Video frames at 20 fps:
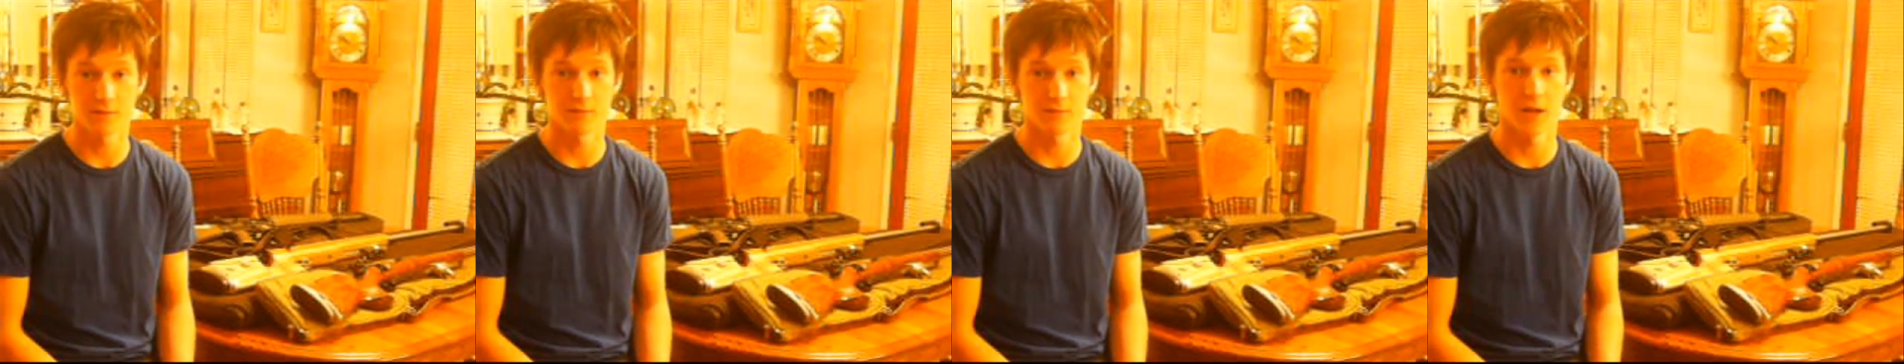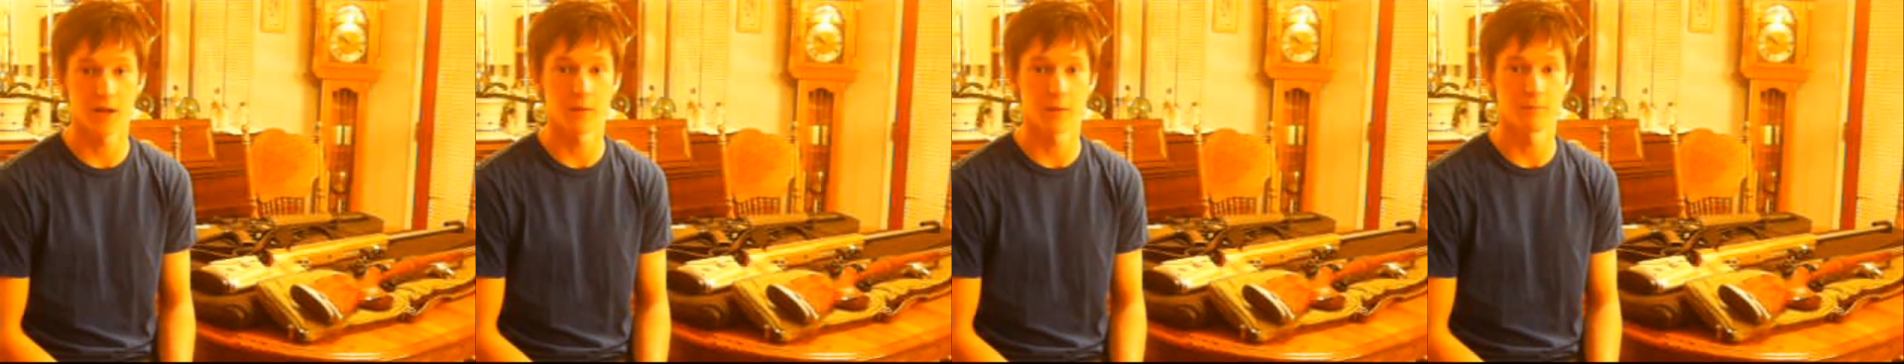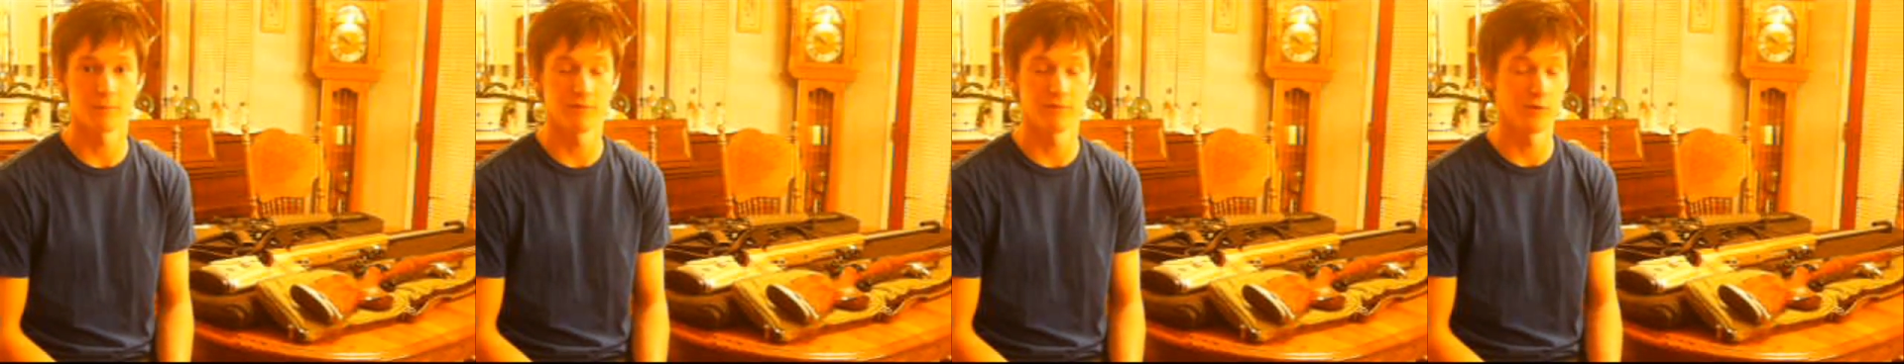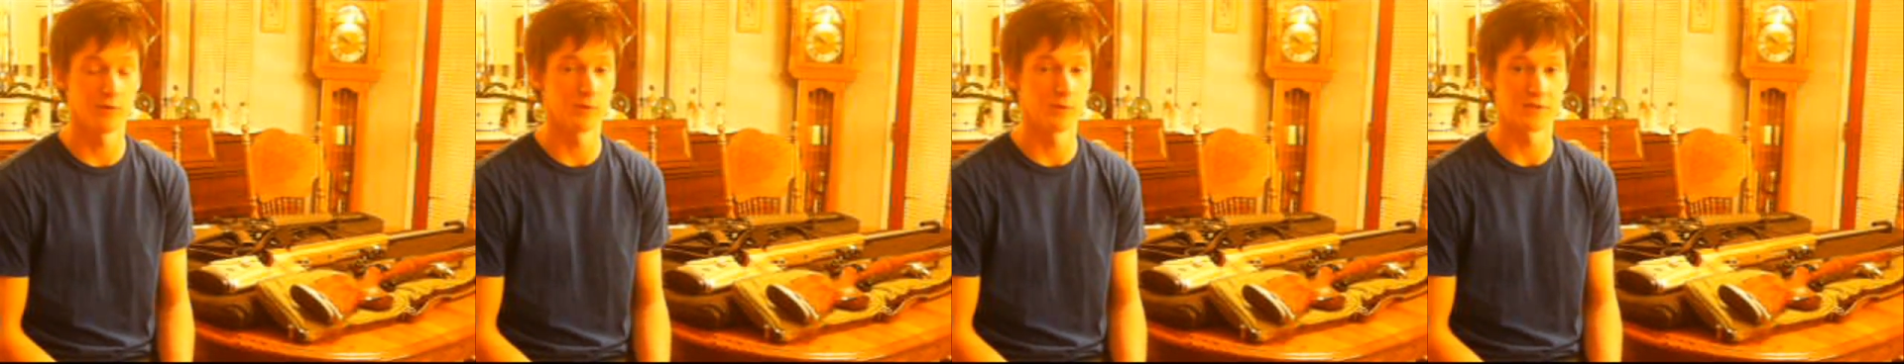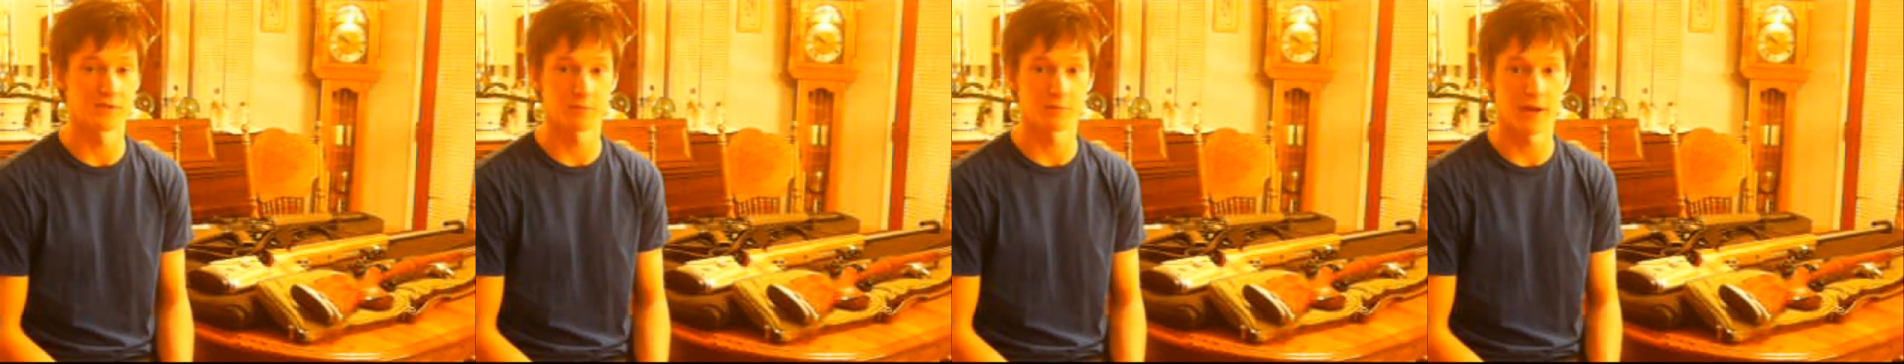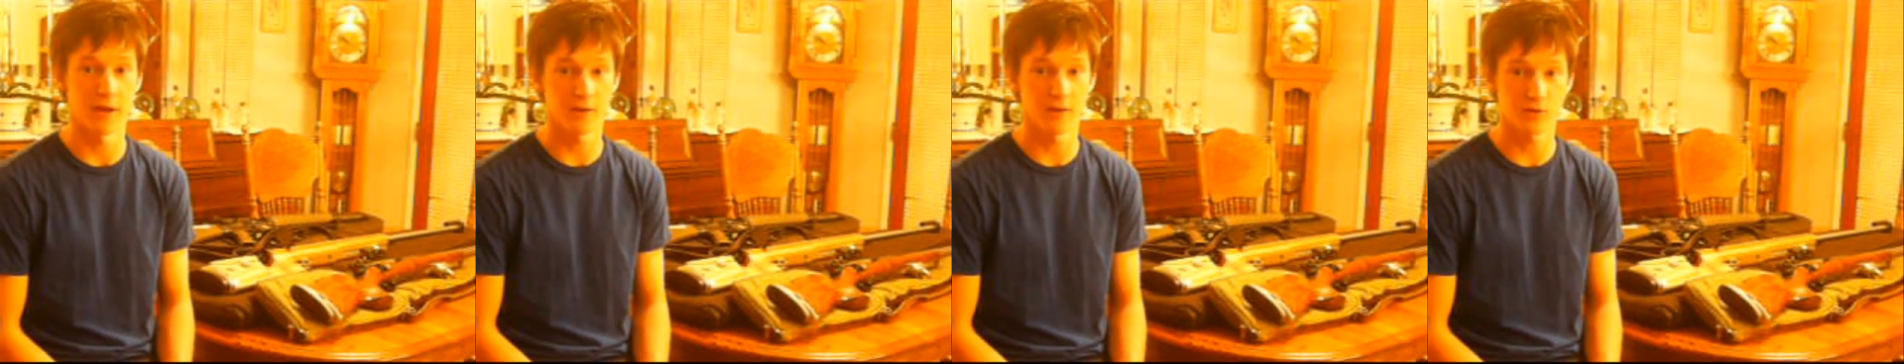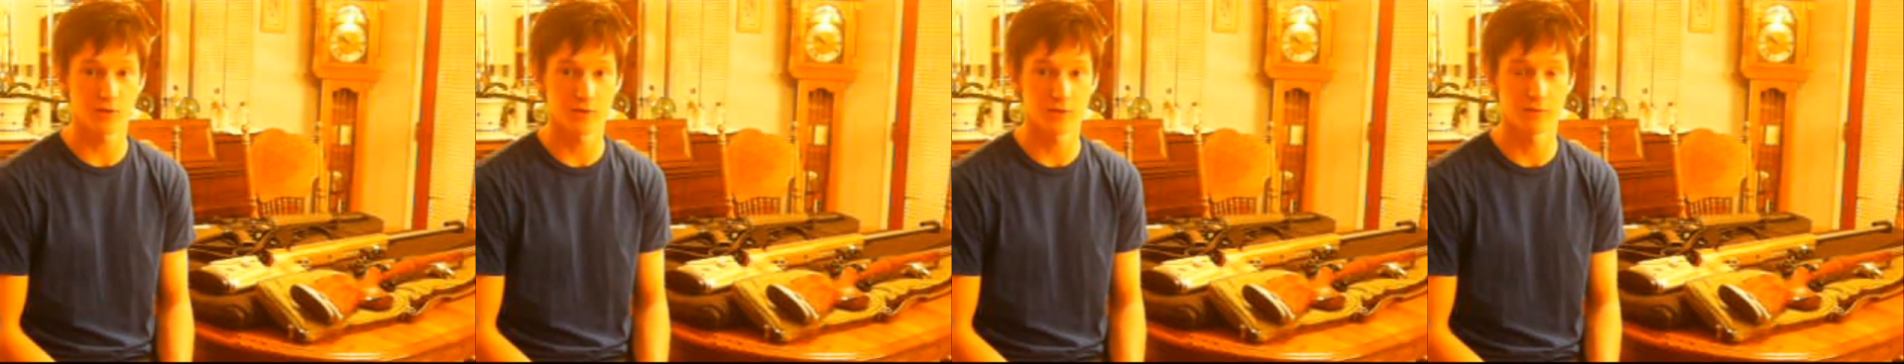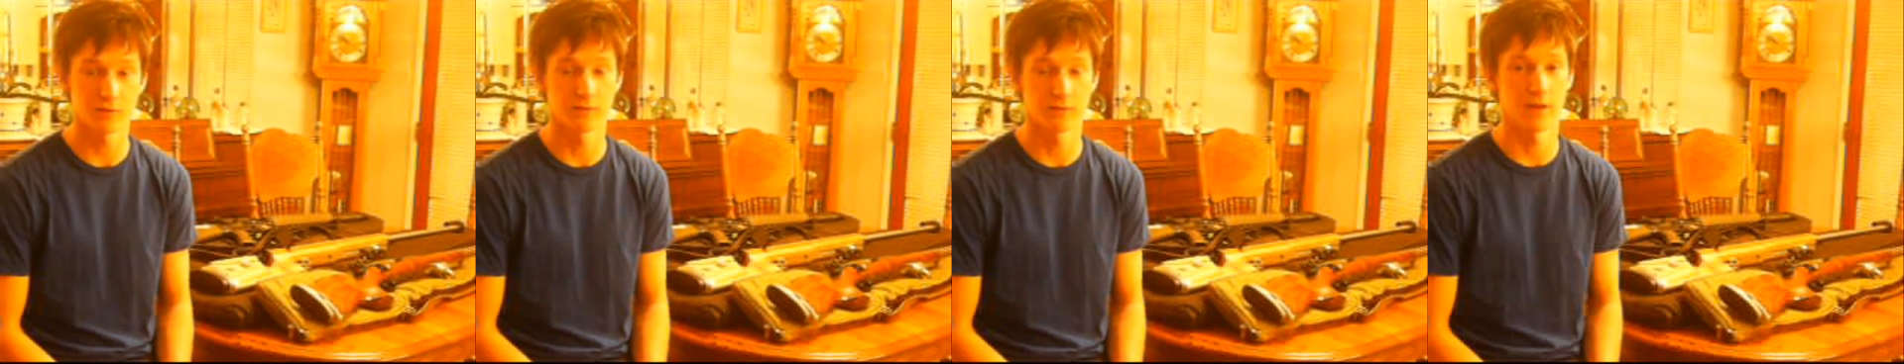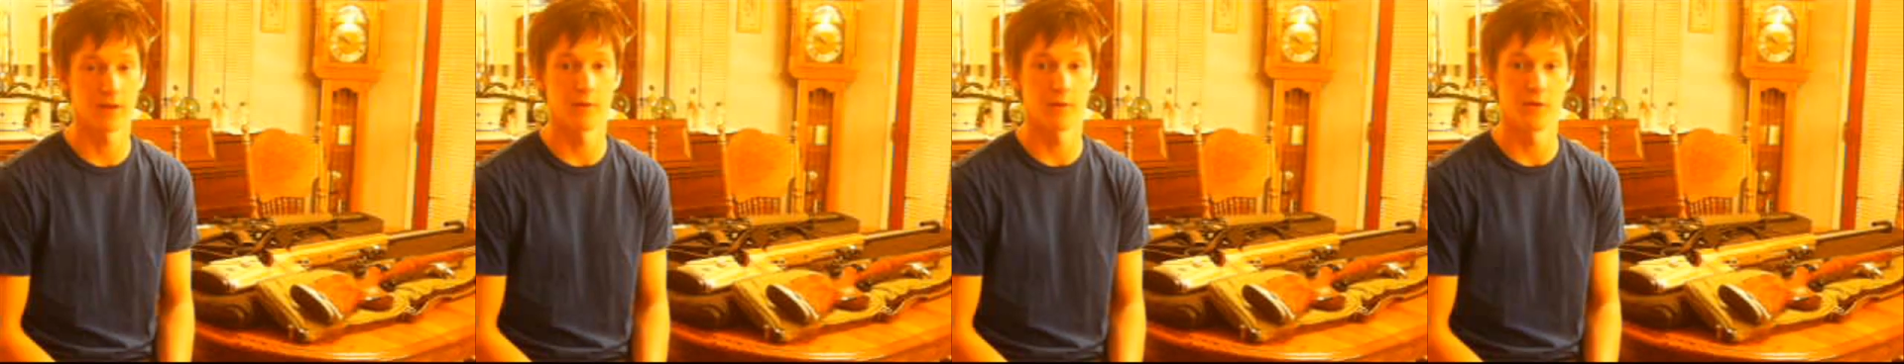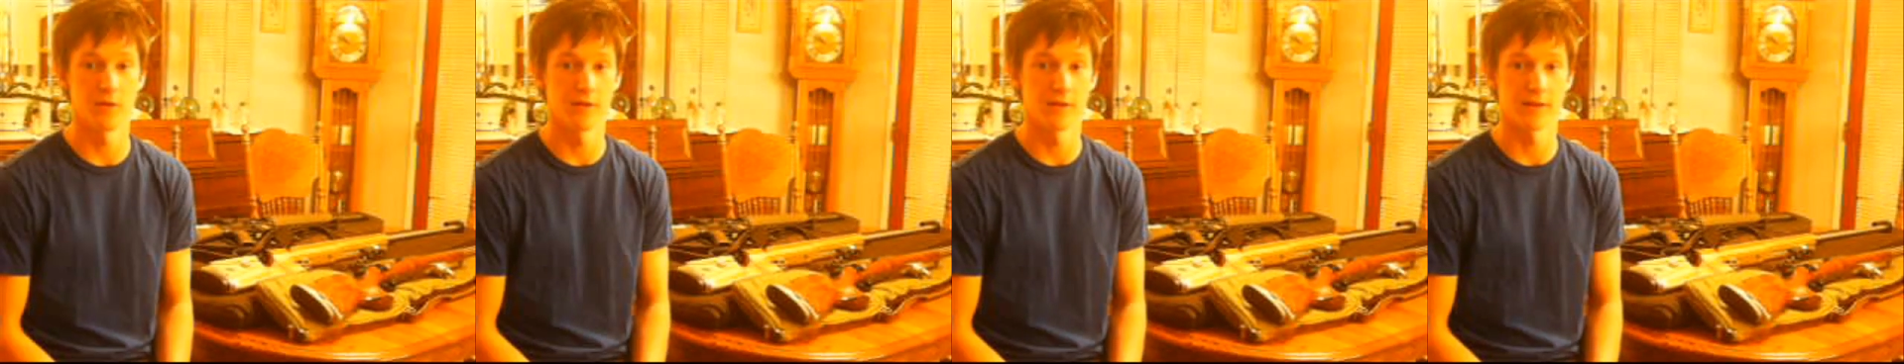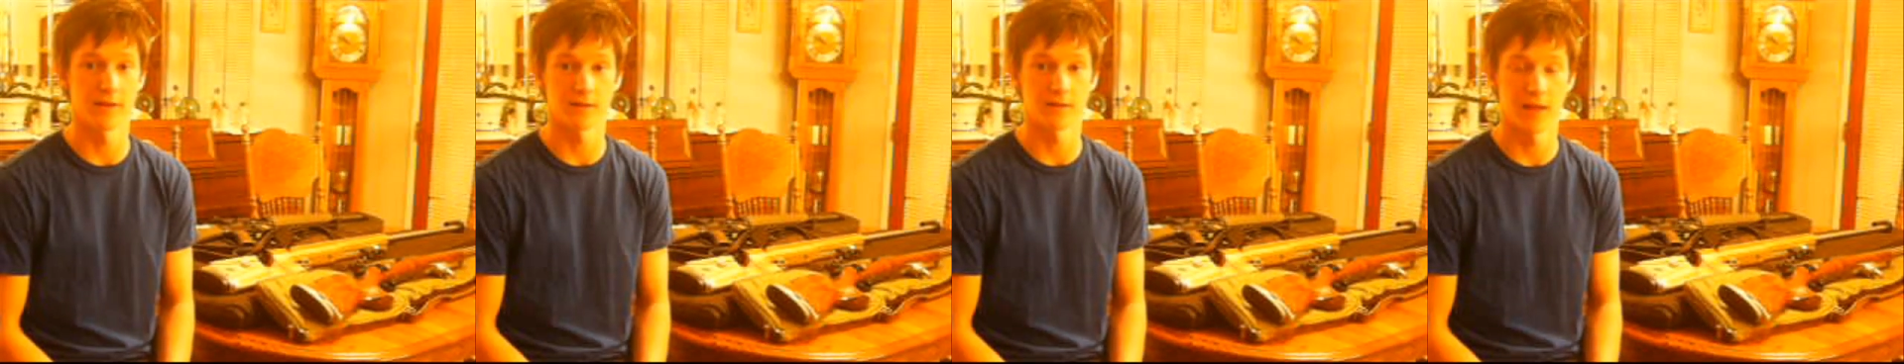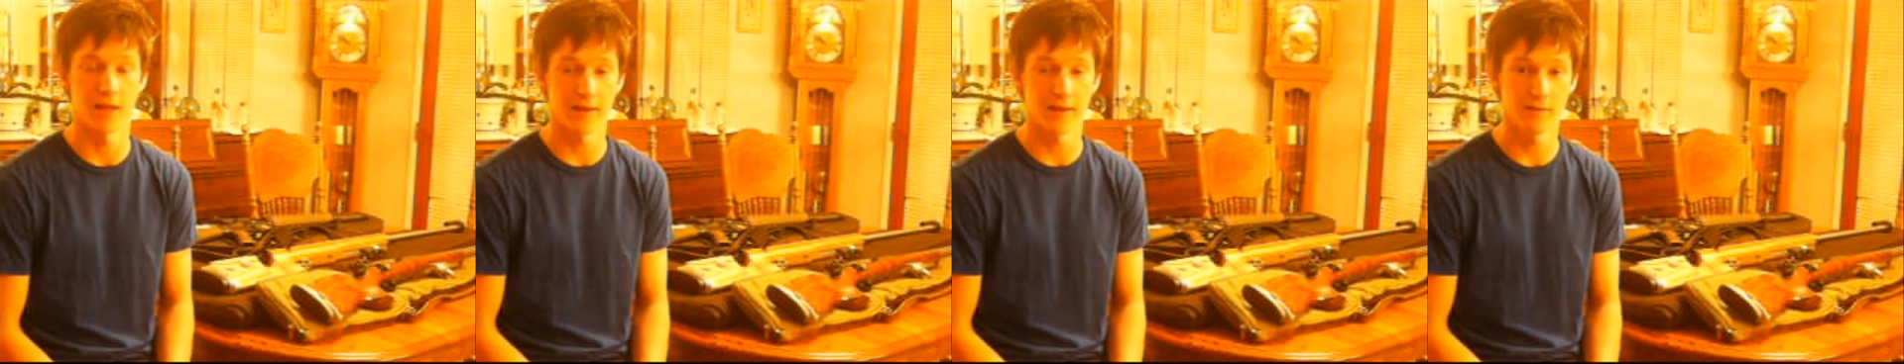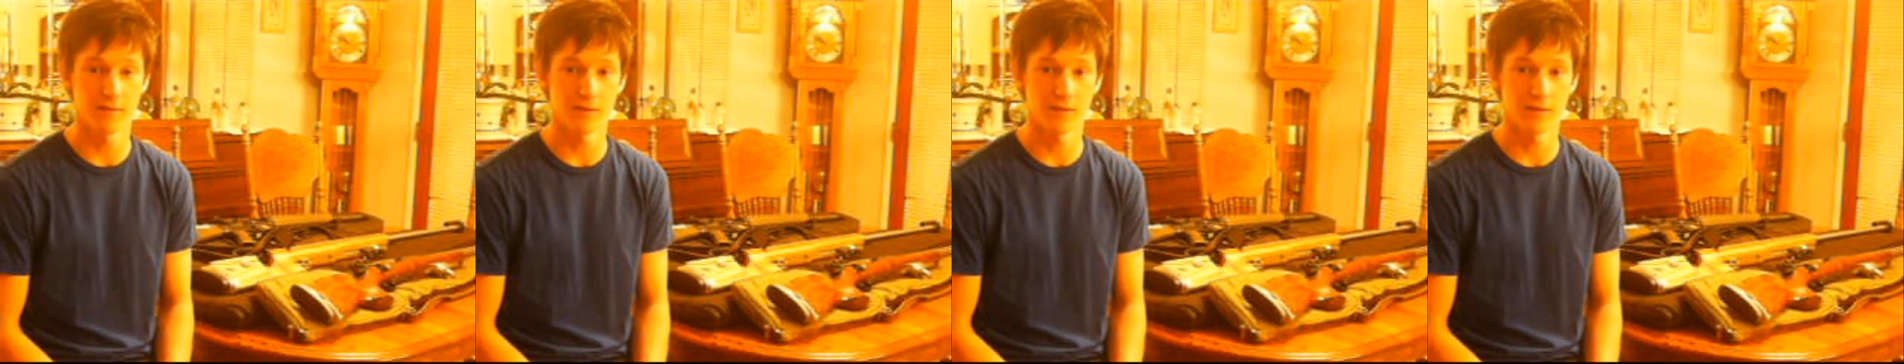I'm fluent Spanish. I really like Latin.